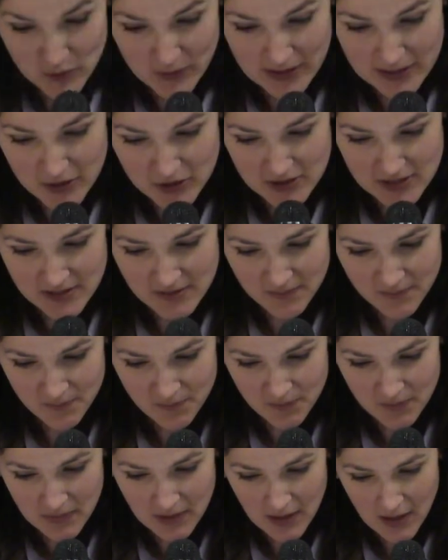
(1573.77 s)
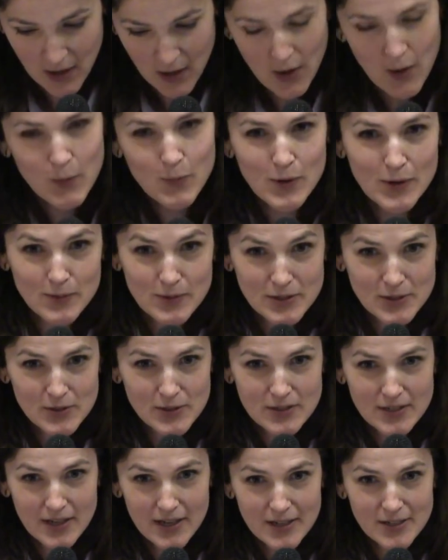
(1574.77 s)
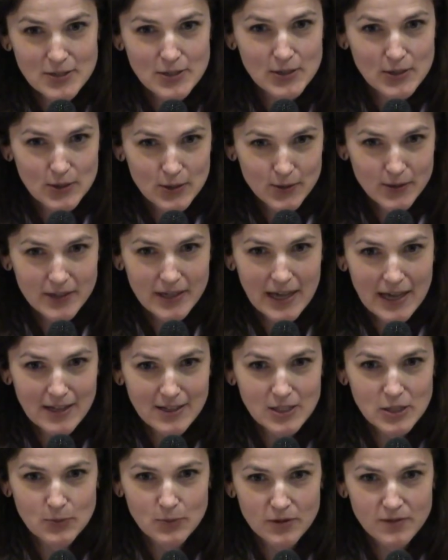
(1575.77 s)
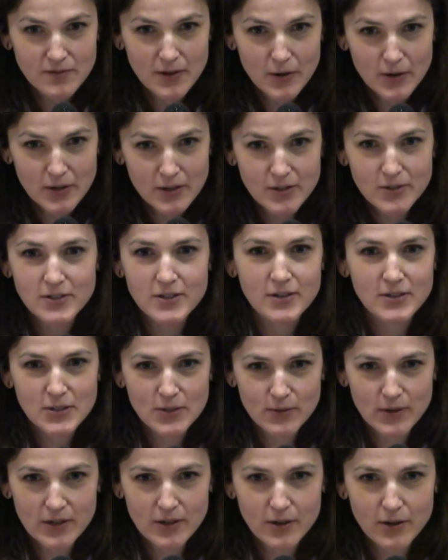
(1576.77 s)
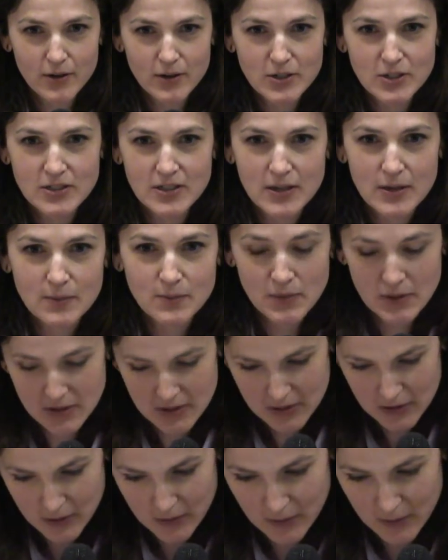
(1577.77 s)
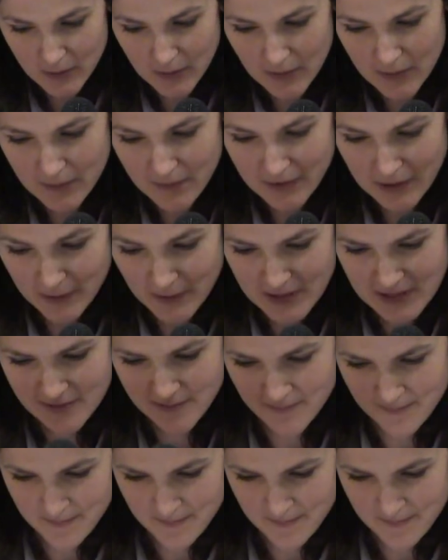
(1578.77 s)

question. What would you say to newly eligible voters to encourage them to vote?